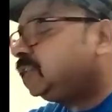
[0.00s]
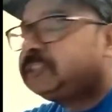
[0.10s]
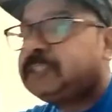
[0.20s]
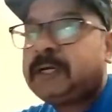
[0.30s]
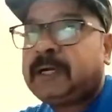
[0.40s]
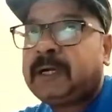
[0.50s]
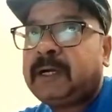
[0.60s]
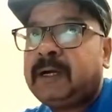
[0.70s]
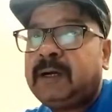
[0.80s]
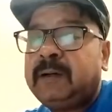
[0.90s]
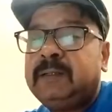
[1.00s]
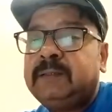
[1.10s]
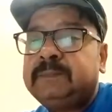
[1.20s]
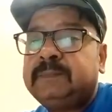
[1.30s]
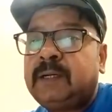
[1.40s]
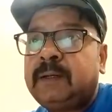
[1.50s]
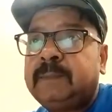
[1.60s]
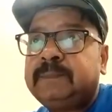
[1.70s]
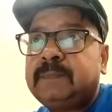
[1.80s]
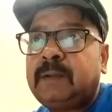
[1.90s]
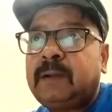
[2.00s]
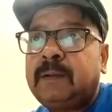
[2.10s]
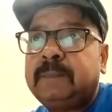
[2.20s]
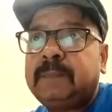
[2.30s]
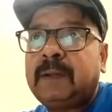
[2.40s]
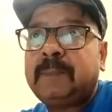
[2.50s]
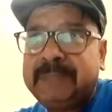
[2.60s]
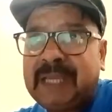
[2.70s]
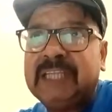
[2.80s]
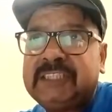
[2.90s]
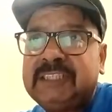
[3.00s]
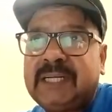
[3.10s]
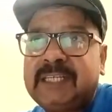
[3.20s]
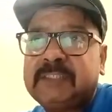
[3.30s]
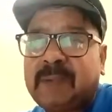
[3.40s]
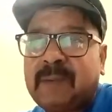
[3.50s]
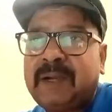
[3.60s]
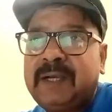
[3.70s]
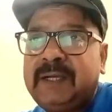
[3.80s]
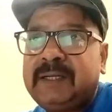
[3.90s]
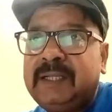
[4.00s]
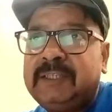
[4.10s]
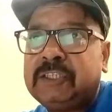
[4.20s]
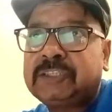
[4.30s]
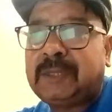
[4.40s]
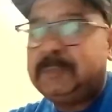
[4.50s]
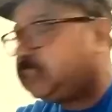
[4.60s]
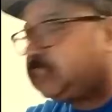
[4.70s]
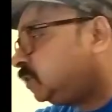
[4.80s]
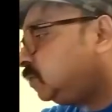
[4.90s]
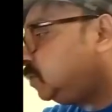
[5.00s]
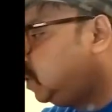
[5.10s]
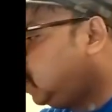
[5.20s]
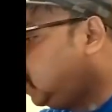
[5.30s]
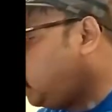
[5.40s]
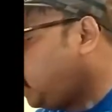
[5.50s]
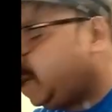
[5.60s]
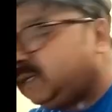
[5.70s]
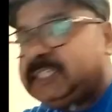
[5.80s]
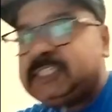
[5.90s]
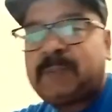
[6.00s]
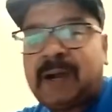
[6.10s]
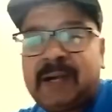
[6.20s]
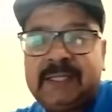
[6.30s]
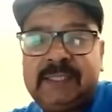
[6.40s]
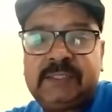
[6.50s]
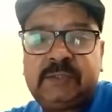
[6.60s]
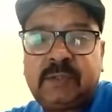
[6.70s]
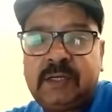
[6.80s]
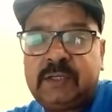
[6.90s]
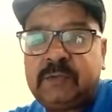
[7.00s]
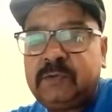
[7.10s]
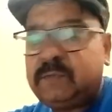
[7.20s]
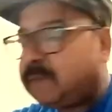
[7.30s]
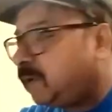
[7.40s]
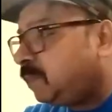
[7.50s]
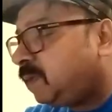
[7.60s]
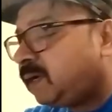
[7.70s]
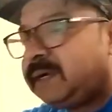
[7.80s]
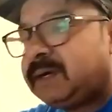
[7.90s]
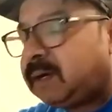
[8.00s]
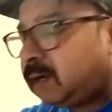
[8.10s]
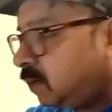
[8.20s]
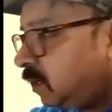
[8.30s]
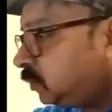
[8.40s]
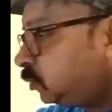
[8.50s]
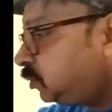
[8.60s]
a PIC, that is Permanent Indus Commission, wherein each party is to contribute one member, and associate